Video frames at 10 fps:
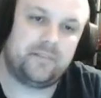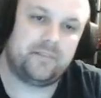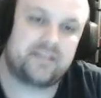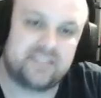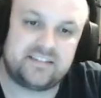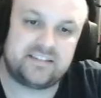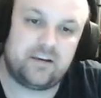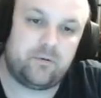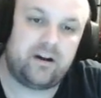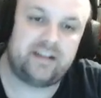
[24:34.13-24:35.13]
Because that's how
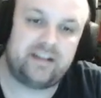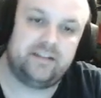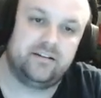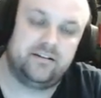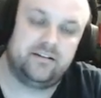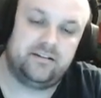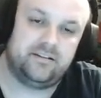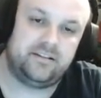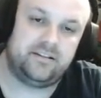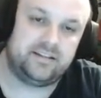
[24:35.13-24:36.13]
wide
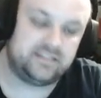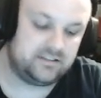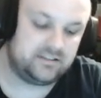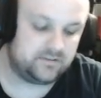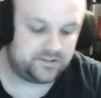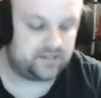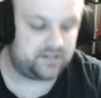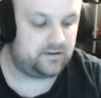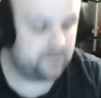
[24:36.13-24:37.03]
these intervals are.